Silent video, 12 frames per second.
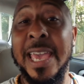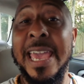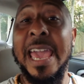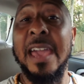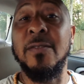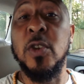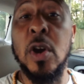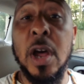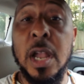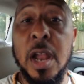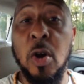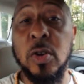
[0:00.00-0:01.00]
If you're a
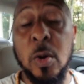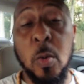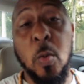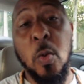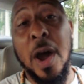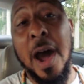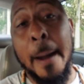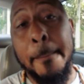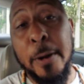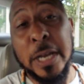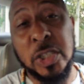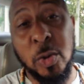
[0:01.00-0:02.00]
local
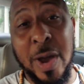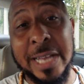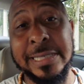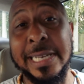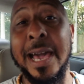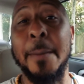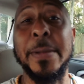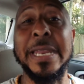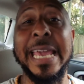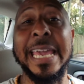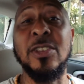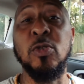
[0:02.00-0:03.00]
pressure washing company
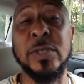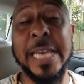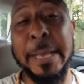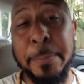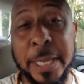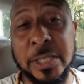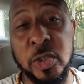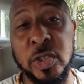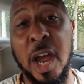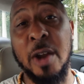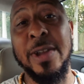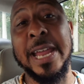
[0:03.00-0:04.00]
and you take pictures
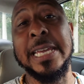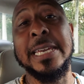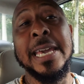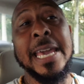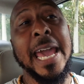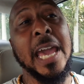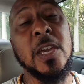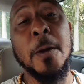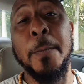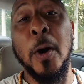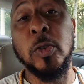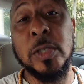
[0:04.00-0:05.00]
already and you're
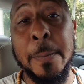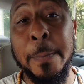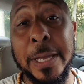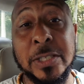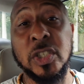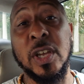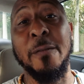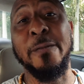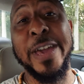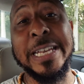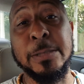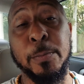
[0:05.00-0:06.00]
posting pictures on
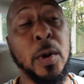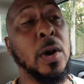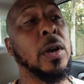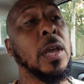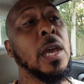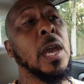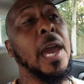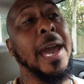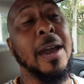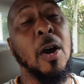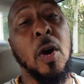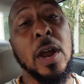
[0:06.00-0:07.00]
Facebook
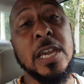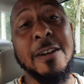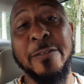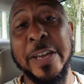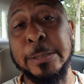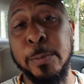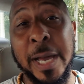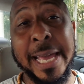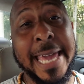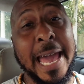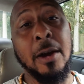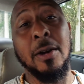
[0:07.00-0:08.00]
or on your Facebook
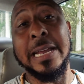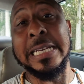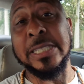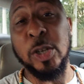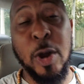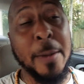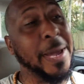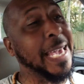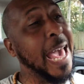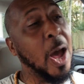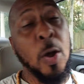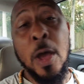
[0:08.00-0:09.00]
account or Instagram
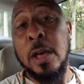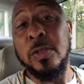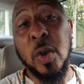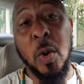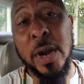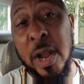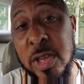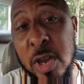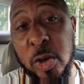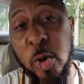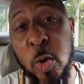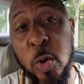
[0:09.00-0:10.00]
account, throw it on your
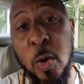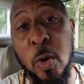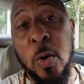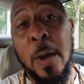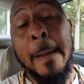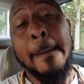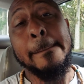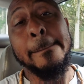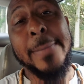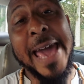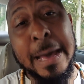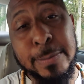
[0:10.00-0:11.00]
Google
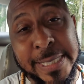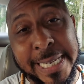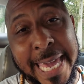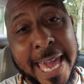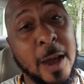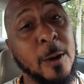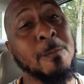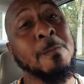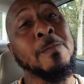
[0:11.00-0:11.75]
Maps account